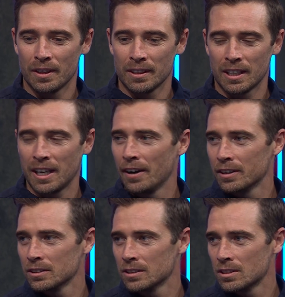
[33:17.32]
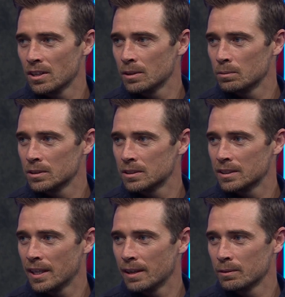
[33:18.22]
think the character of the side was
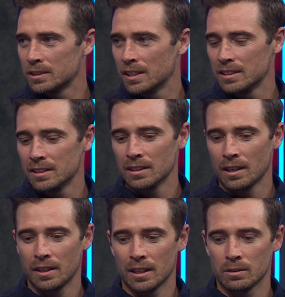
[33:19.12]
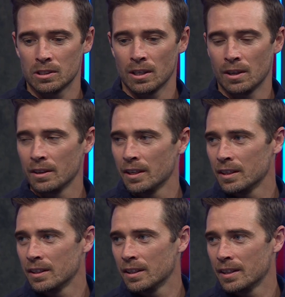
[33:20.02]
tested, and I think it was shown
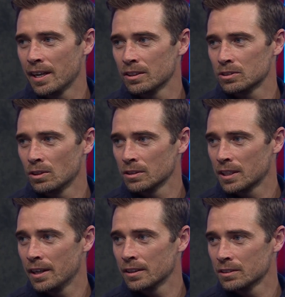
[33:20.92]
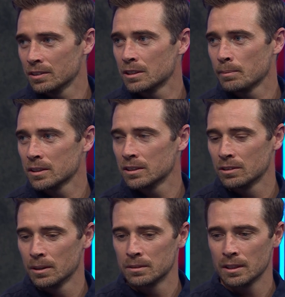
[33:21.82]
that how strong the character is amongst the
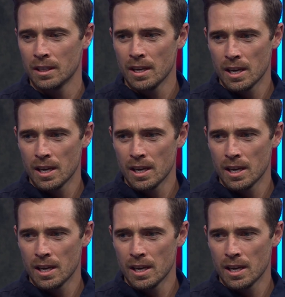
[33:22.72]
group to